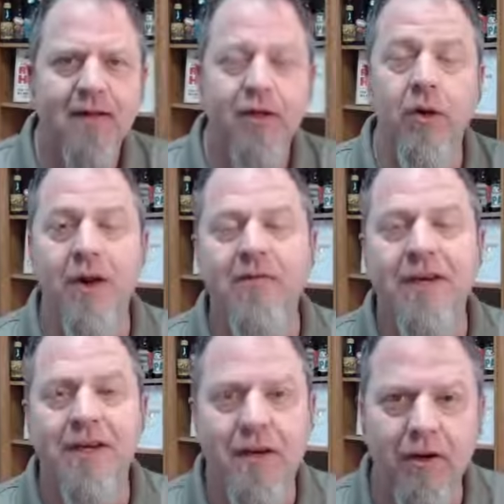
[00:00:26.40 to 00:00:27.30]
You know,
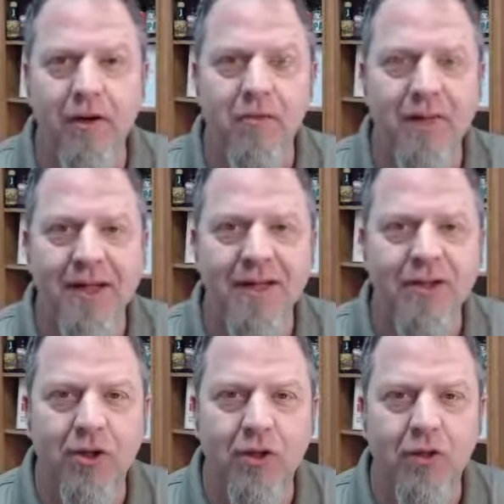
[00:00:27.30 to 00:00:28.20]
every year
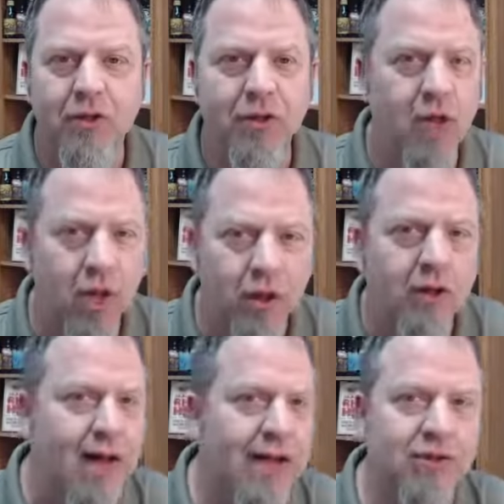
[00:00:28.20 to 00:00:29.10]
Pantone, the
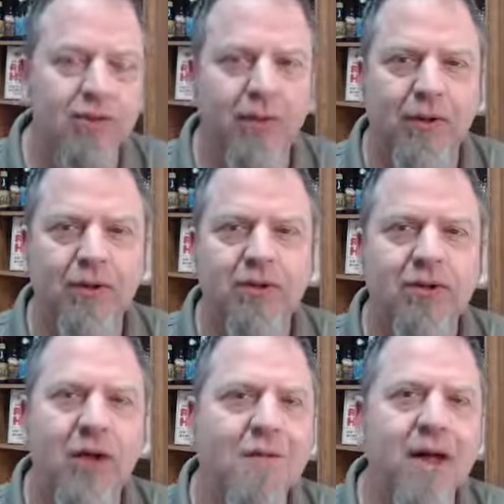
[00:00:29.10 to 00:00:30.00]
color
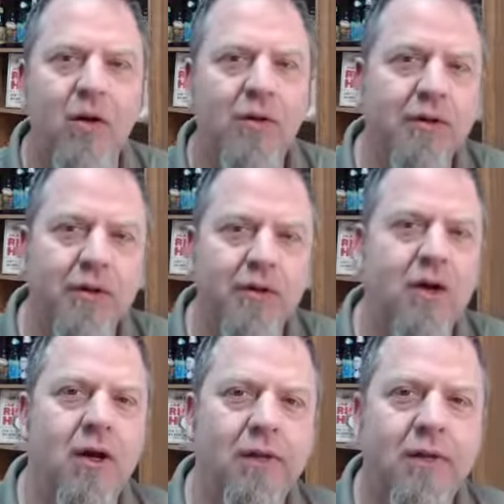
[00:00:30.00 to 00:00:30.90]
experts, come out with their
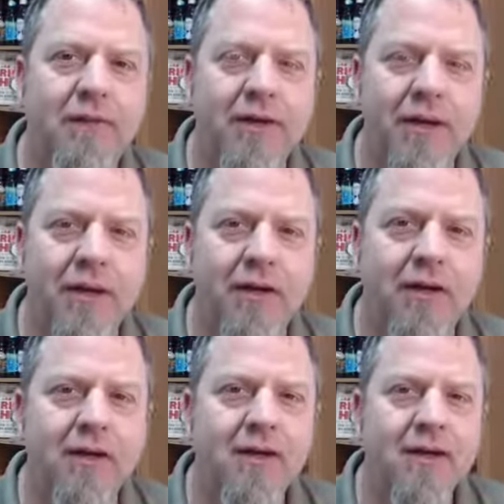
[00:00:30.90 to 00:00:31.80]
color of the
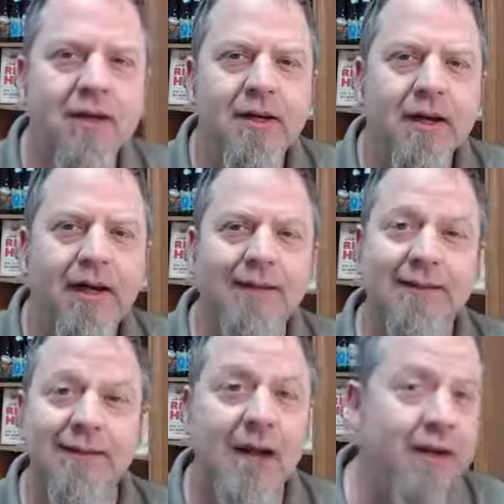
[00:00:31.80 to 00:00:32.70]
year, and
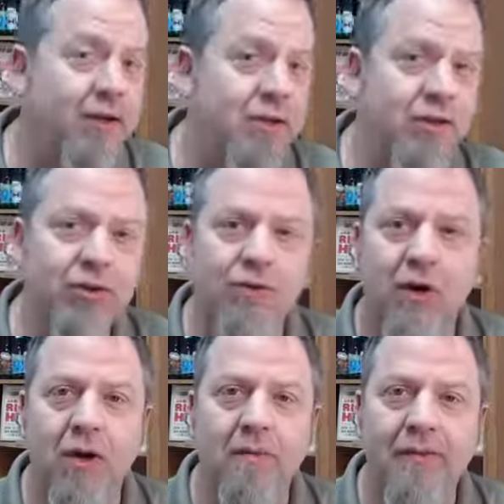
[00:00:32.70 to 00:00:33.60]
designers
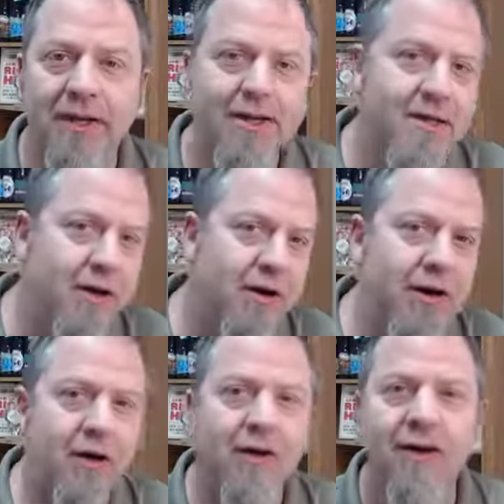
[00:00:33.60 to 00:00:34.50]
from
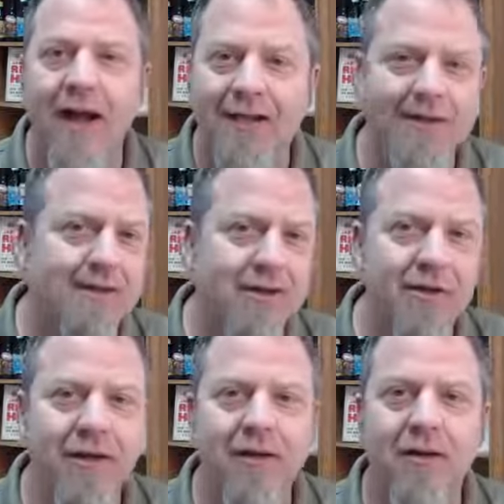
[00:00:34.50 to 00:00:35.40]
interior,
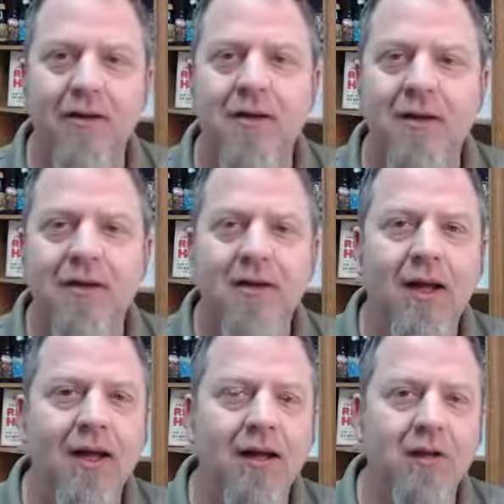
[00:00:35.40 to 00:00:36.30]
exterior,
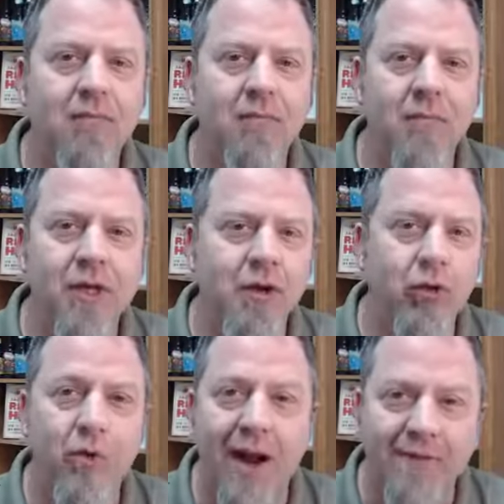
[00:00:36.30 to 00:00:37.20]

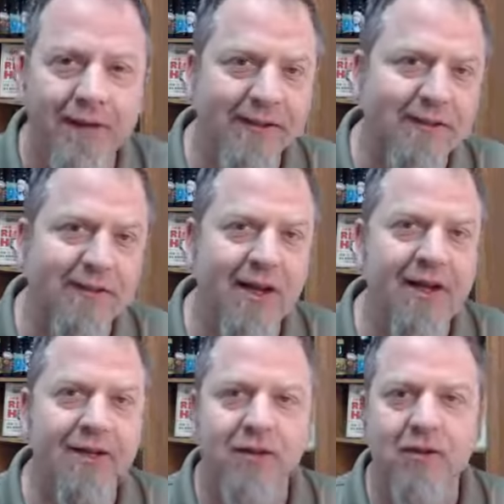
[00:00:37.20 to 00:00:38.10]
graphic
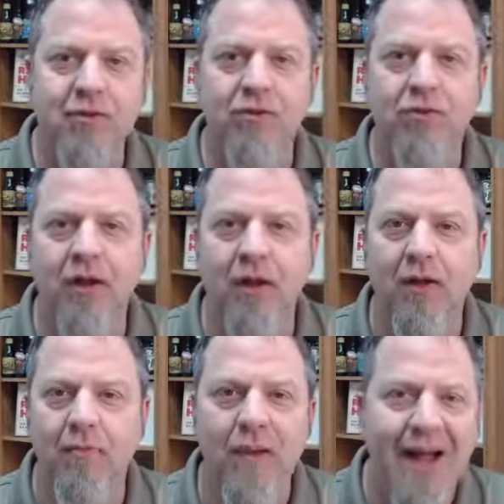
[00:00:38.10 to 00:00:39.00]
designers,
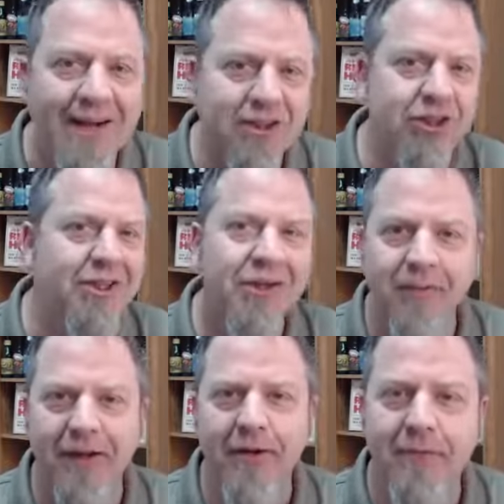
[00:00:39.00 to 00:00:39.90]
packaging,
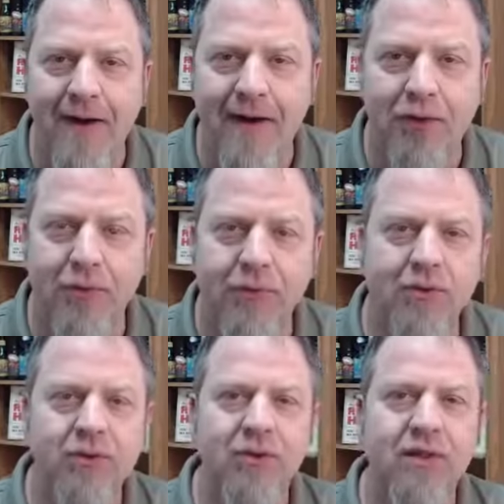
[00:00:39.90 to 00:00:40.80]

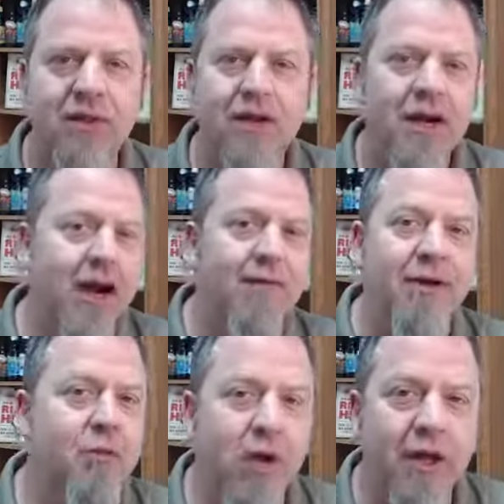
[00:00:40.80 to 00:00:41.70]
manufacturers,
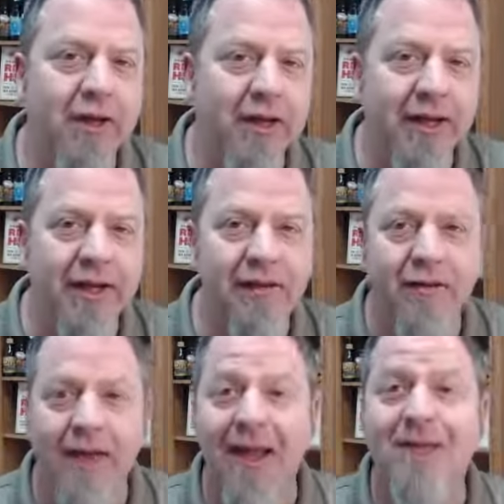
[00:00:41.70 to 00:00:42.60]
everyone
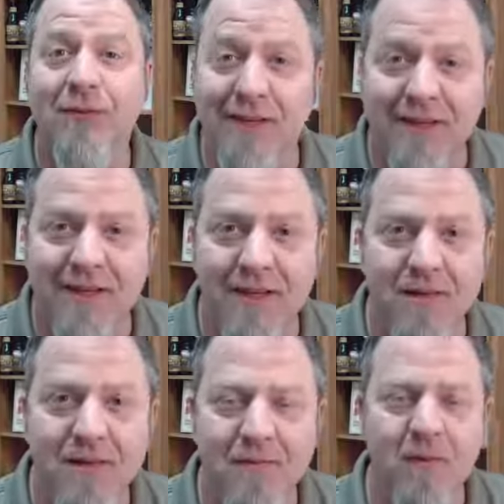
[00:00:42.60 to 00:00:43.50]
either laughs at
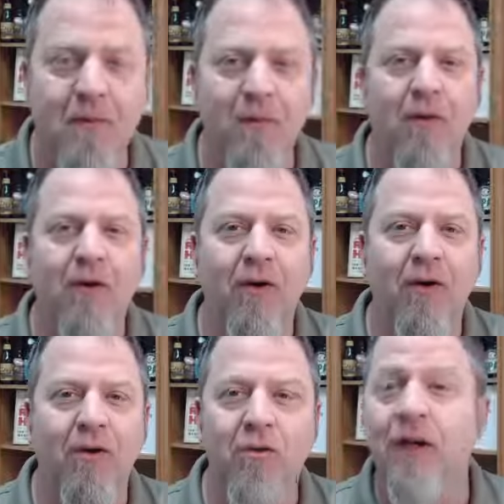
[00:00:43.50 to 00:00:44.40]
them
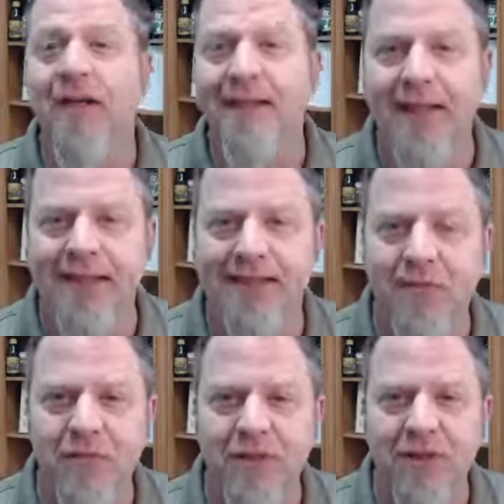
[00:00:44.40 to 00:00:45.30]
or really takes
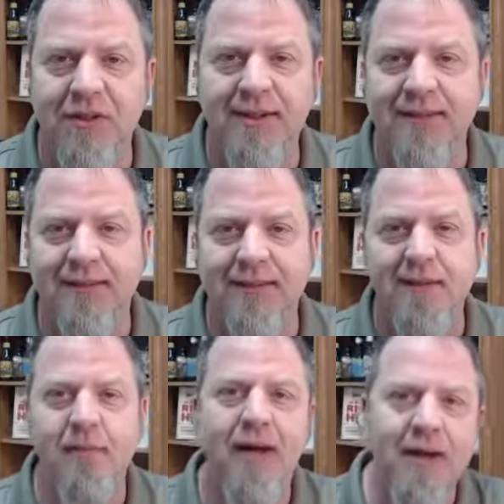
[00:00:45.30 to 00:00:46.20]
them
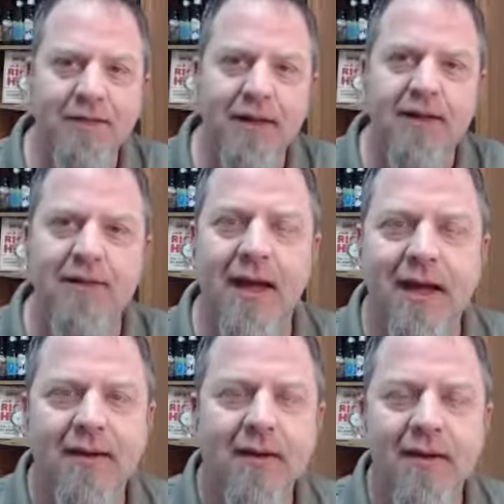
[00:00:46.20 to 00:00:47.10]
seriously. But I think
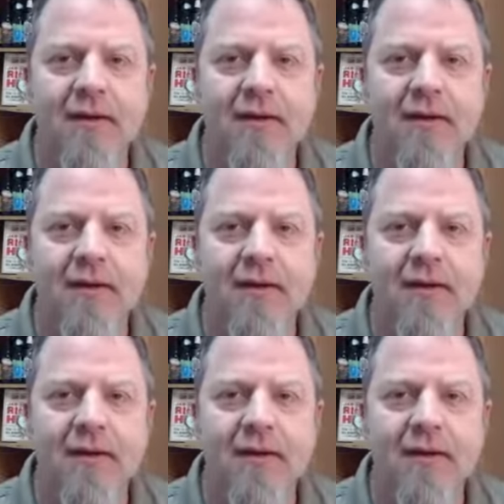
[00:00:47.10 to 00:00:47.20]
that